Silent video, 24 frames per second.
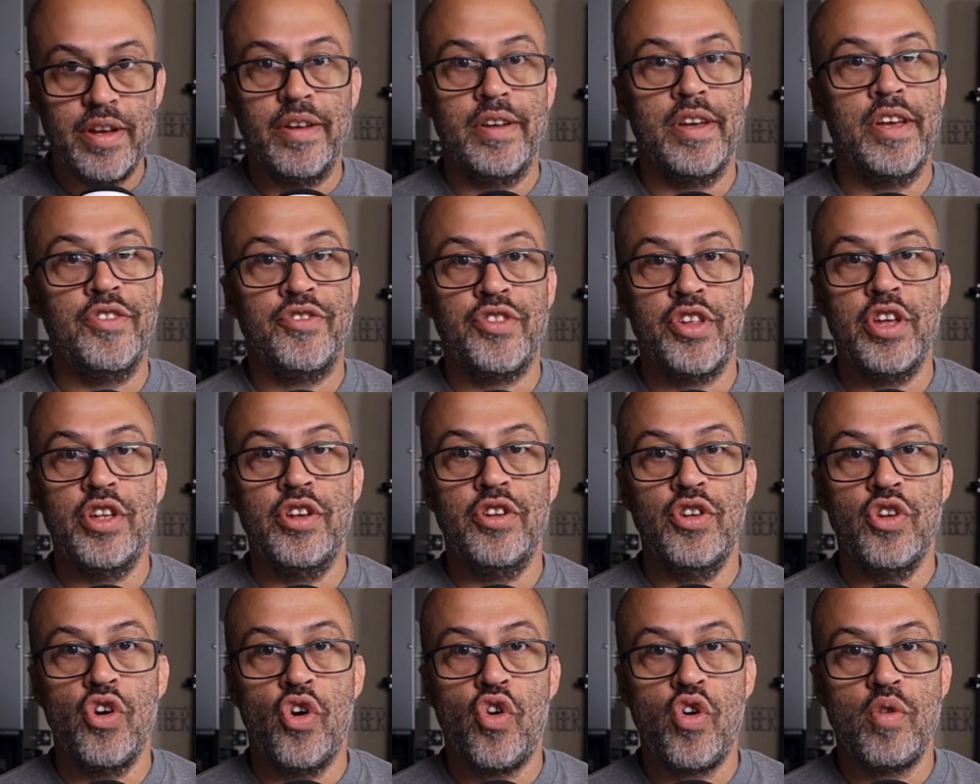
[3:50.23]
It's
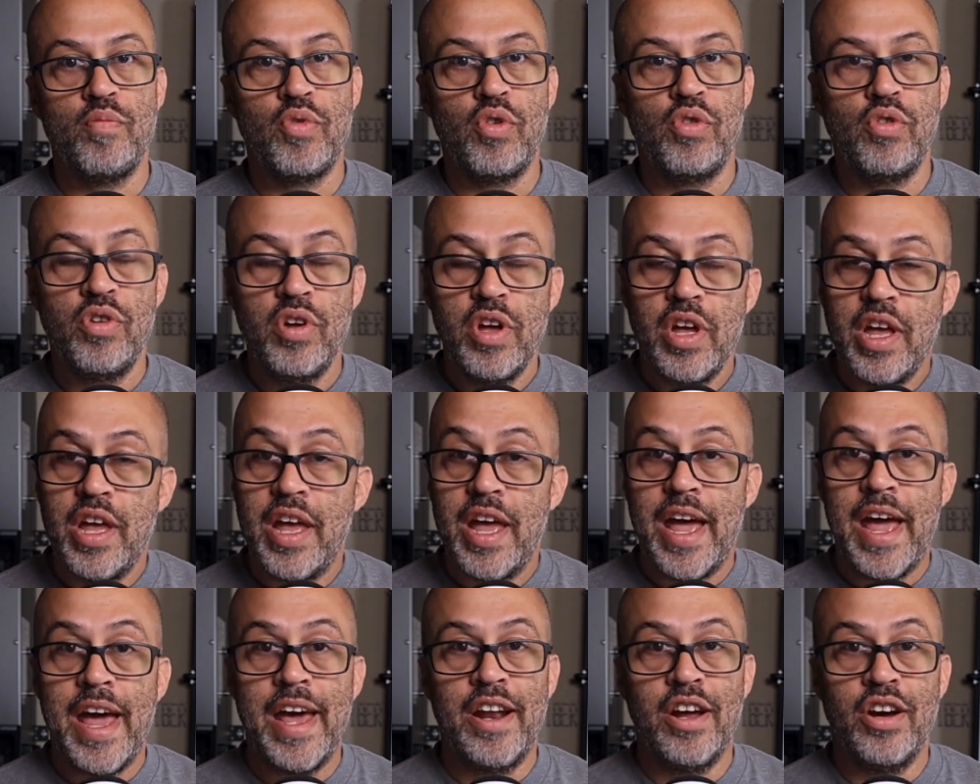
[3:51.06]
in normal
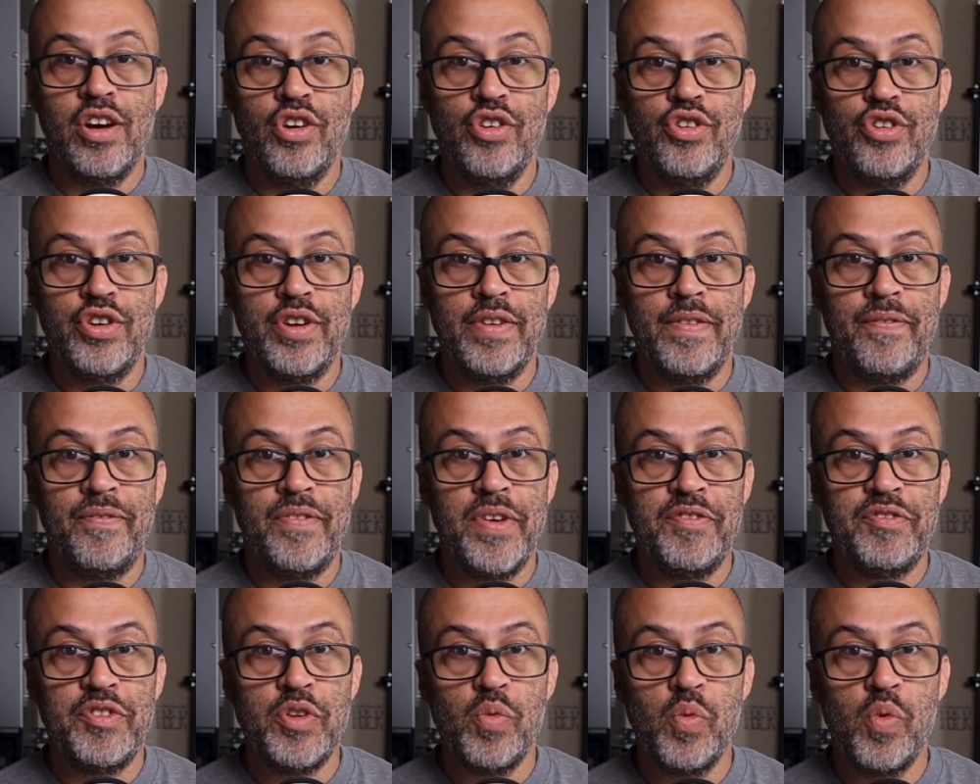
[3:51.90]
at one hundred
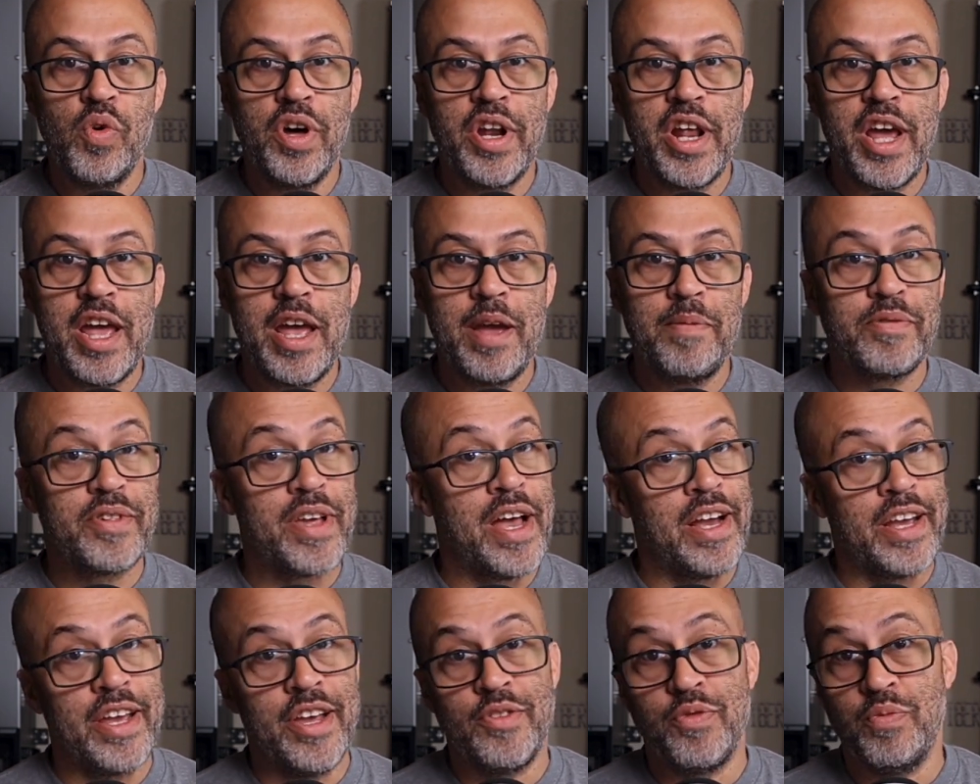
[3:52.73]
fifty-one amps. I
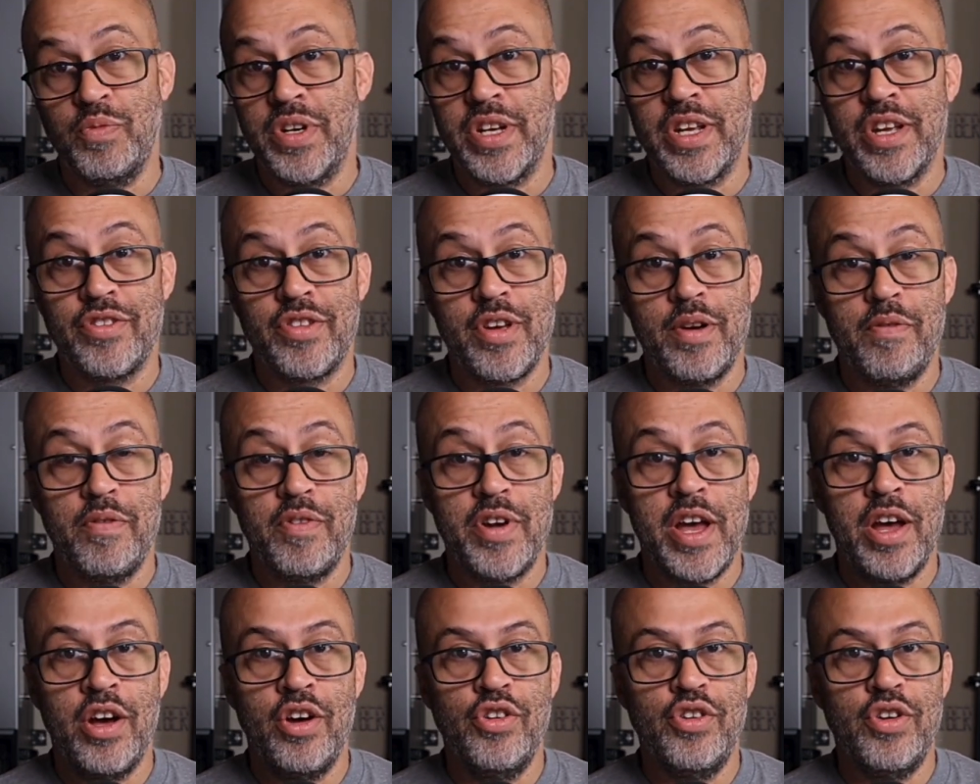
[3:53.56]
guess when it gets over
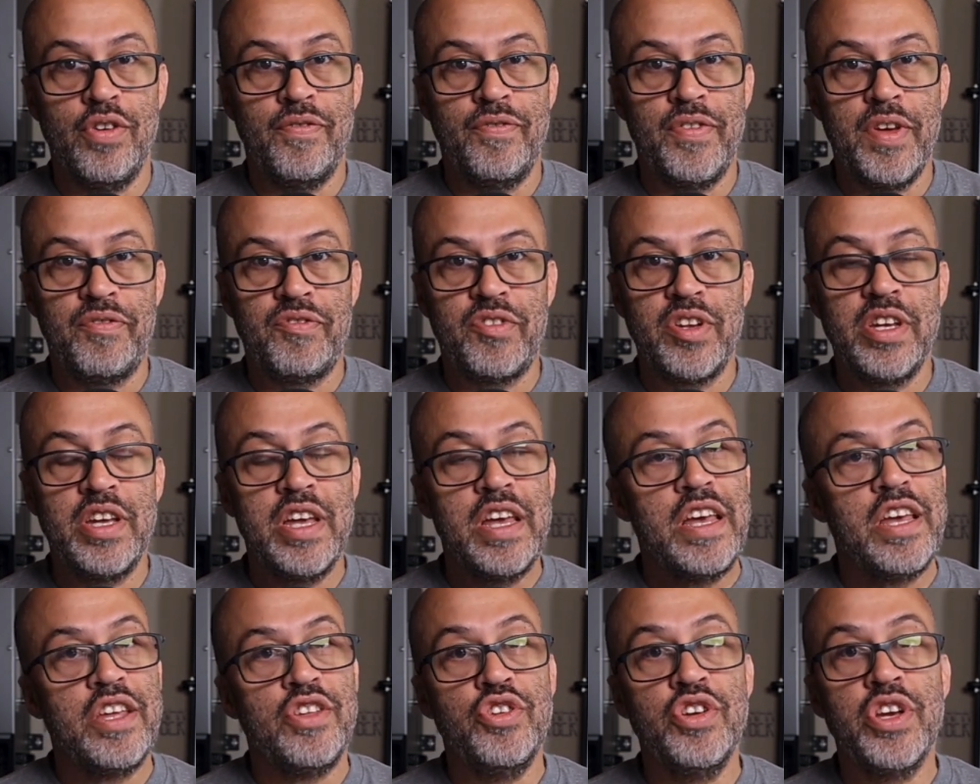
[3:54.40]
that one hundred fifty,
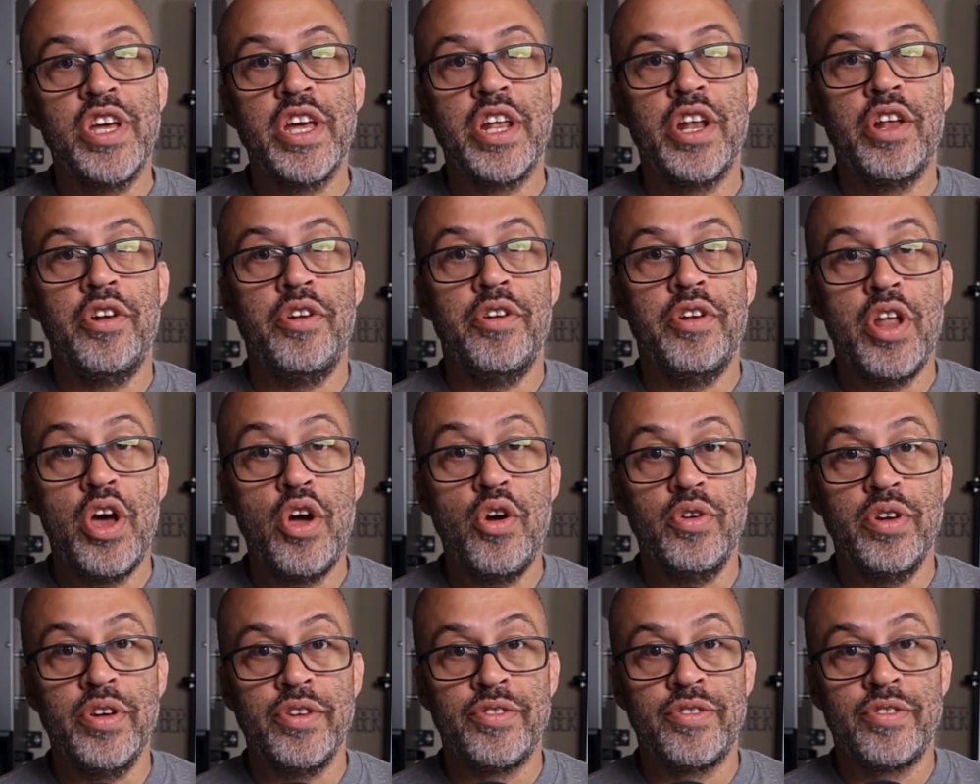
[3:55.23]
you get a
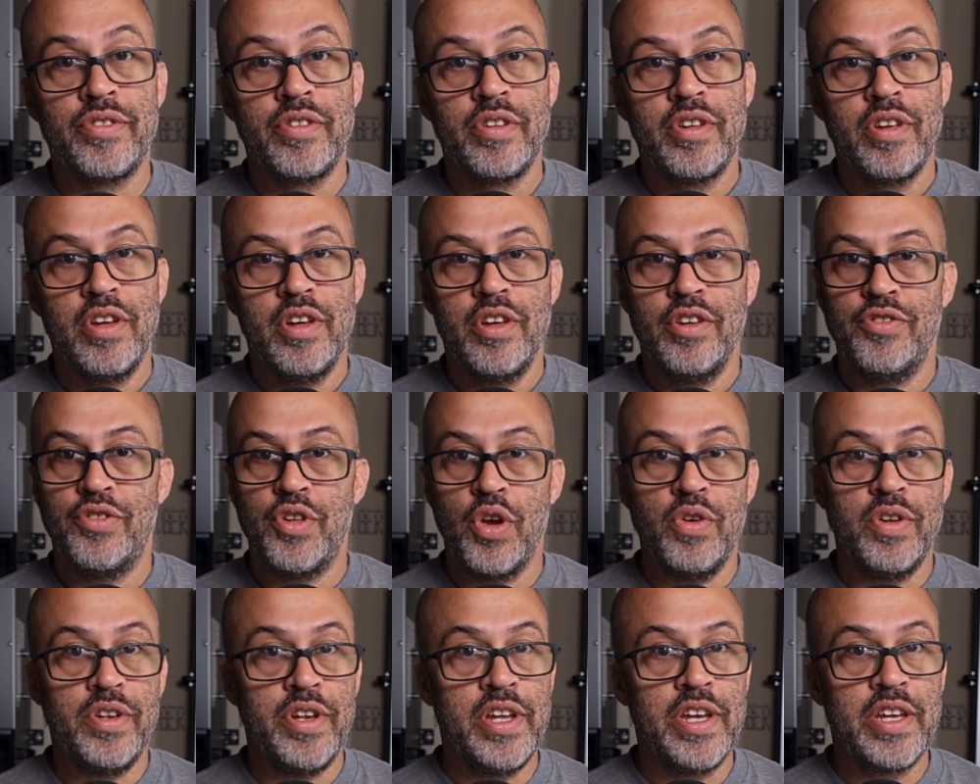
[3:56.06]
notice. So
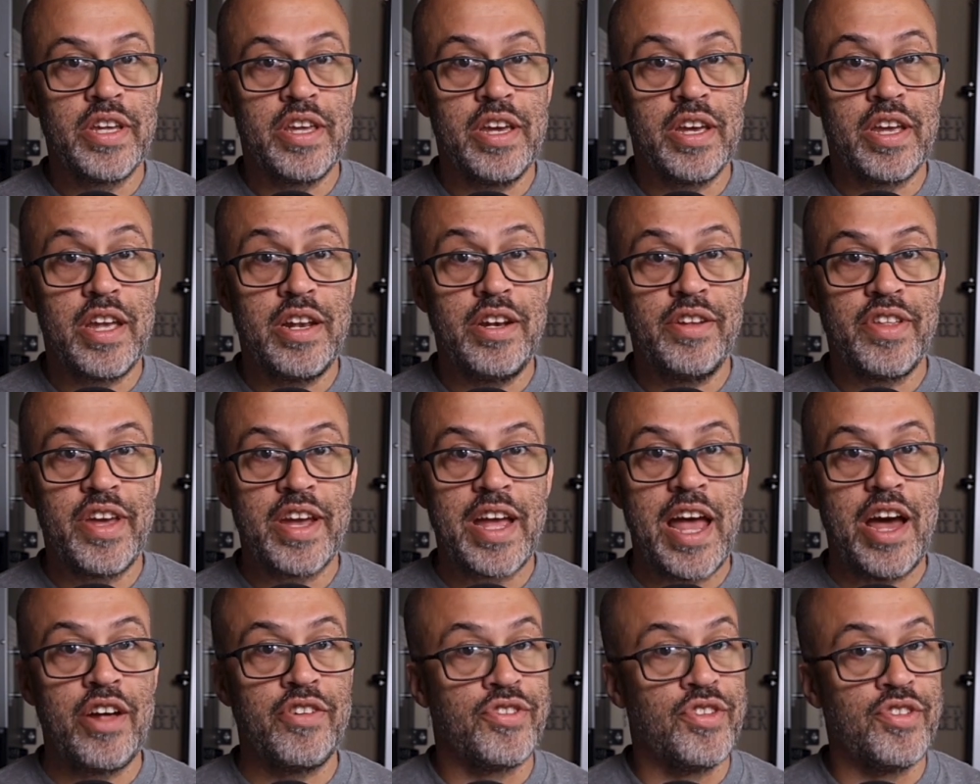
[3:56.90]
it didn't kick anything
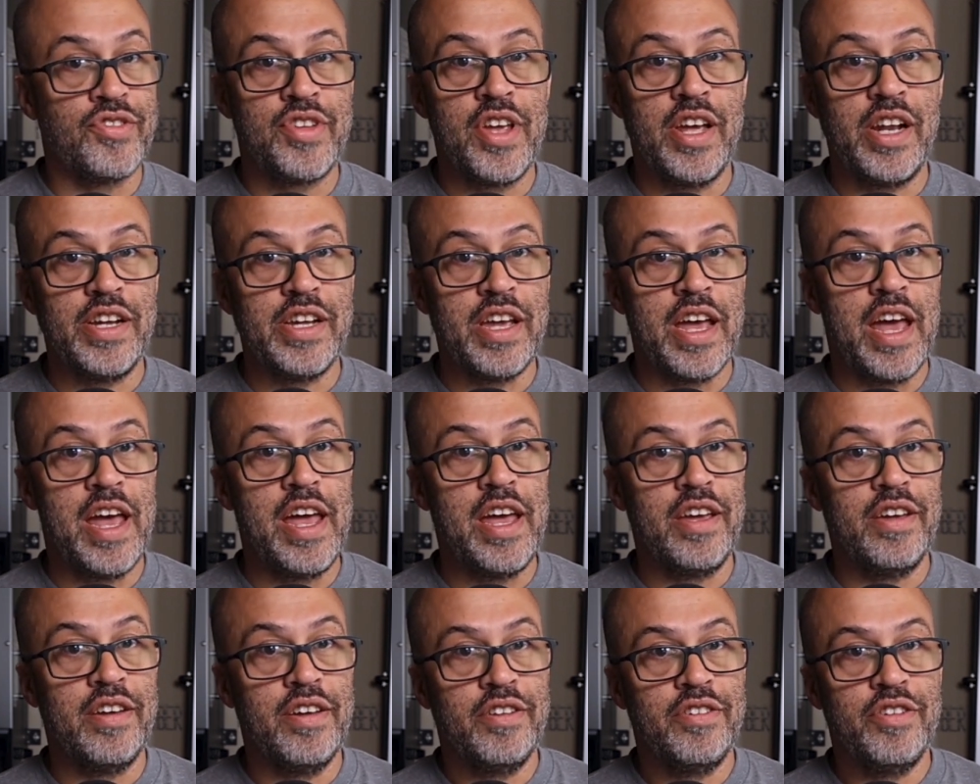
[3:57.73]
out. It's just telling you,
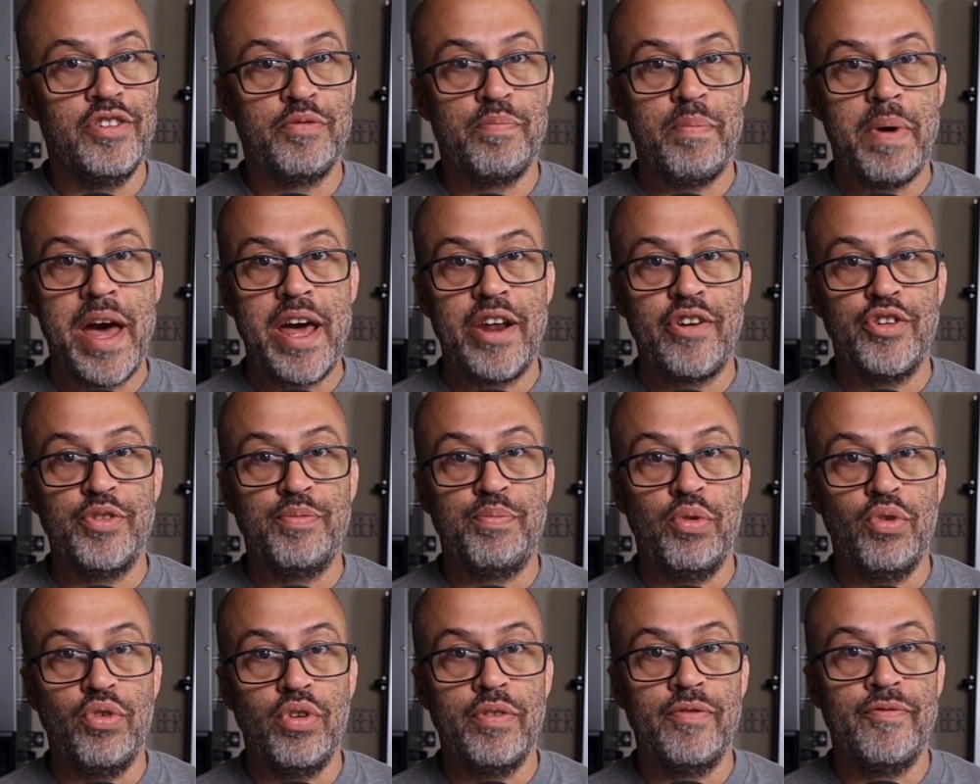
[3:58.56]
hey, this battery's
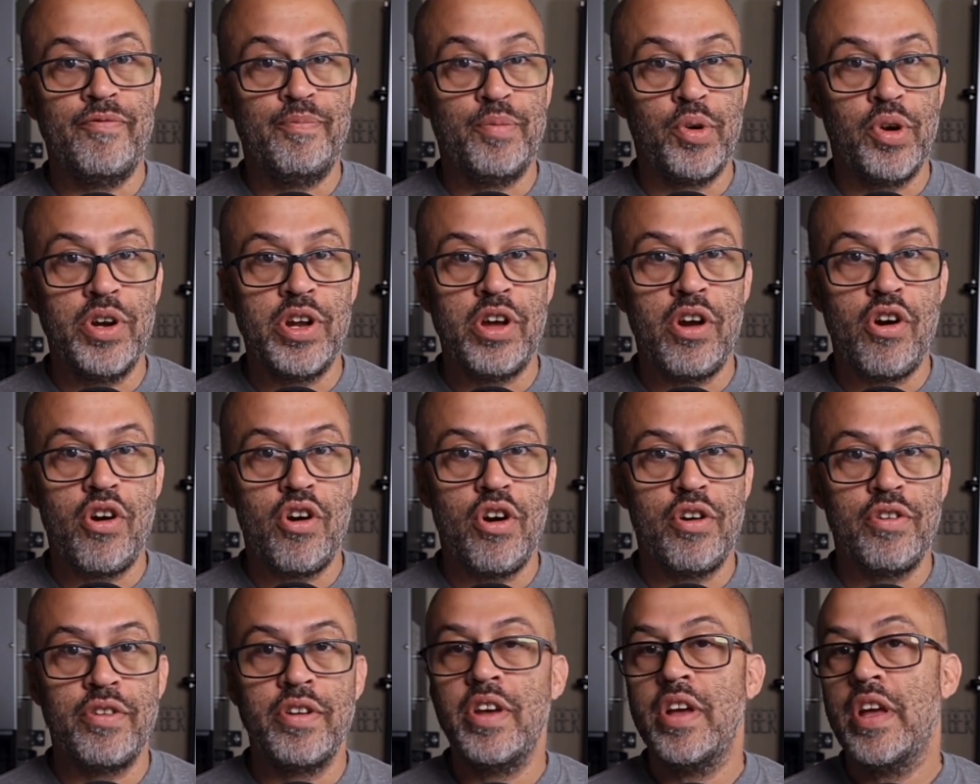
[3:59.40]
pulling pretty
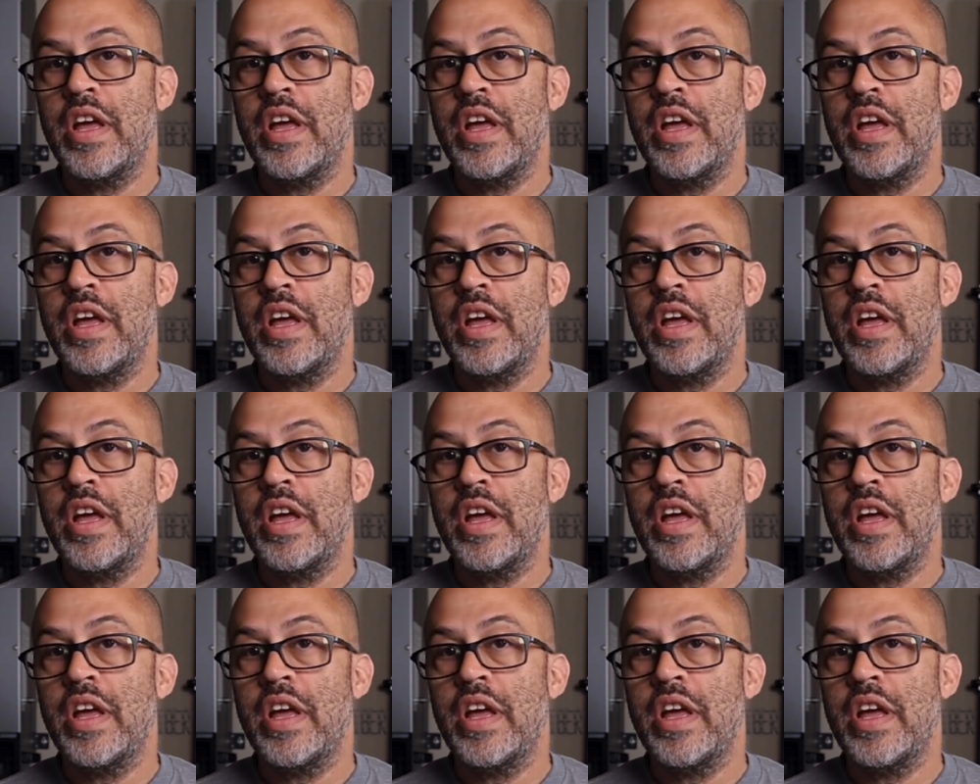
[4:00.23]
hard.